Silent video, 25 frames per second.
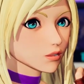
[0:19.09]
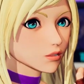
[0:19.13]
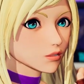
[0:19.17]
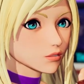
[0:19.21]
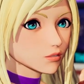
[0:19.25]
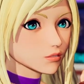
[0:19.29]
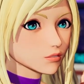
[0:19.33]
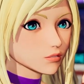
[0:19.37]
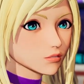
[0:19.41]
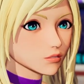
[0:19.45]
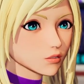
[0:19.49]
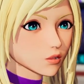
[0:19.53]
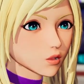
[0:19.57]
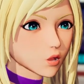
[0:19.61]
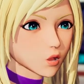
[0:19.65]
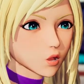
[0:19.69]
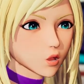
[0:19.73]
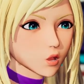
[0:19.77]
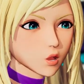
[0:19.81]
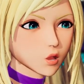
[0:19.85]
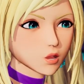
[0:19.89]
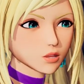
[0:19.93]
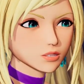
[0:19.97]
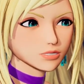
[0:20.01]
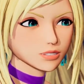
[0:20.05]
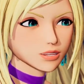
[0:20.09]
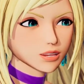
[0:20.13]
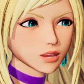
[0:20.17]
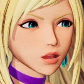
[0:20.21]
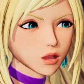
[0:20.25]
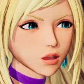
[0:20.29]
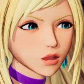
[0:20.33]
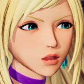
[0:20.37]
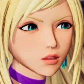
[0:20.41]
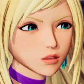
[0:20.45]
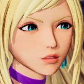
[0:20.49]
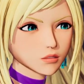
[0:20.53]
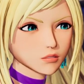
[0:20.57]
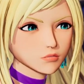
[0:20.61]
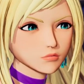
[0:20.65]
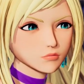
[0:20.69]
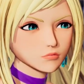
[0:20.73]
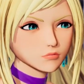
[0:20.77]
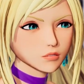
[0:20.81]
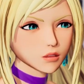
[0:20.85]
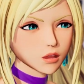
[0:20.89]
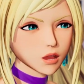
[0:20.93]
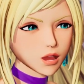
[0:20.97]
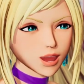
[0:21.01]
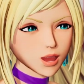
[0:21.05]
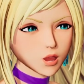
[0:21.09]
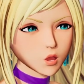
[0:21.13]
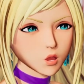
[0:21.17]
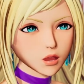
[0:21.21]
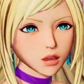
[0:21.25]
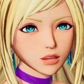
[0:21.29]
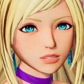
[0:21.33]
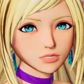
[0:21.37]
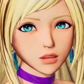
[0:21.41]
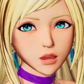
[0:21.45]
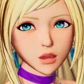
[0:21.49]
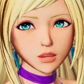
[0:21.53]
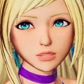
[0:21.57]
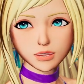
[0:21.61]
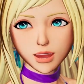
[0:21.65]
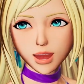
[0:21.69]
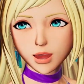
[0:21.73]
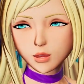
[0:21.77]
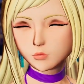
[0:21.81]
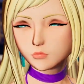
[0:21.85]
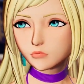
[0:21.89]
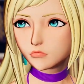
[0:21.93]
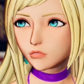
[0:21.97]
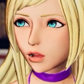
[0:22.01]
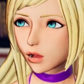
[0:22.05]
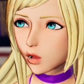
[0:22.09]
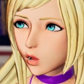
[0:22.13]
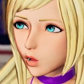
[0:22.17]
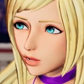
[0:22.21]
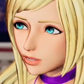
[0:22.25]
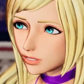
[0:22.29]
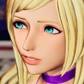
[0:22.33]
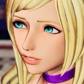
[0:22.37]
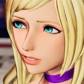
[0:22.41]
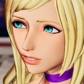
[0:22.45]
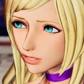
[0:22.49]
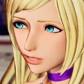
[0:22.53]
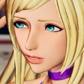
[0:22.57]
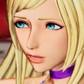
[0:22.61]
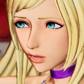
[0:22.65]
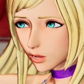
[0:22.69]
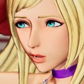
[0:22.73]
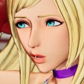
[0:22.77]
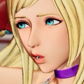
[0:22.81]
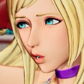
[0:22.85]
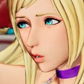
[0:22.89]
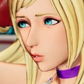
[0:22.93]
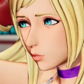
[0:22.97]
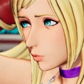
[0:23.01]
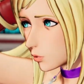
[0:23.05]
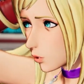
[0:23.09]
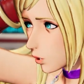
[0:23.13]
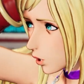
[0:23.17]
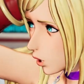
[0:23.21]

Wait a minute. Maybe I said something like that when we teamed